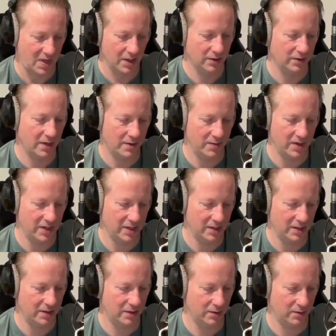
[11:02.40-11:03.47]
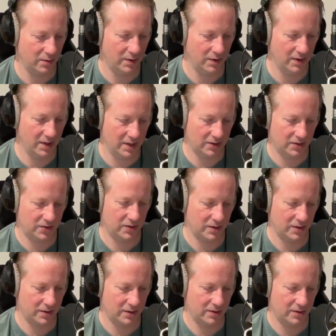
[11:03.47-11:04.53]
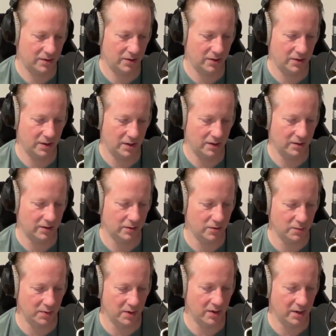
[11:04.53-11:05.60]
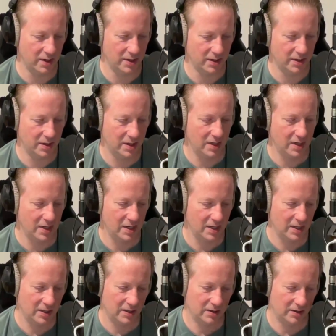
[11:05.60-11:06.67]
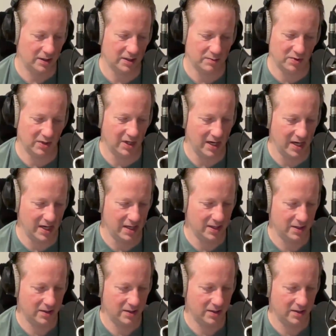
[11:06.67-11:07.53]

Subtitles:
come in with this, turn it on, loop on, let it play.